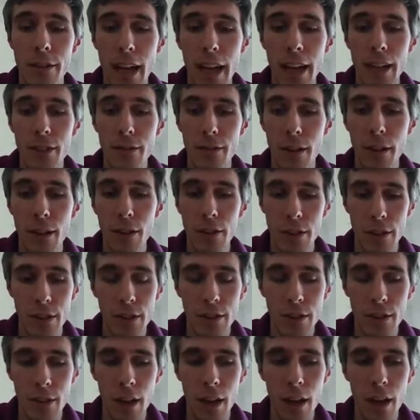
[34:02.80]
tax
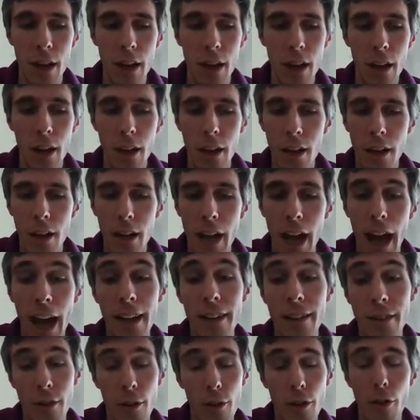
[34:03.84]
functions
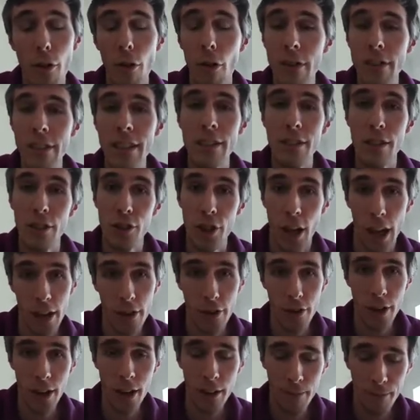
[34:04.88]
and authorities are
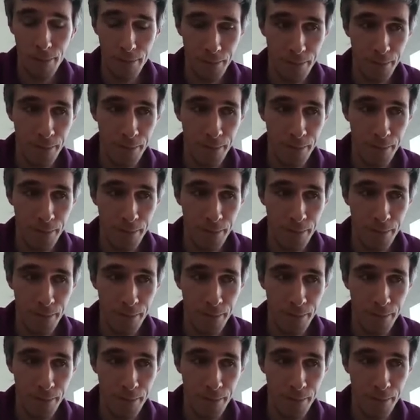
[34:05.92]
changing,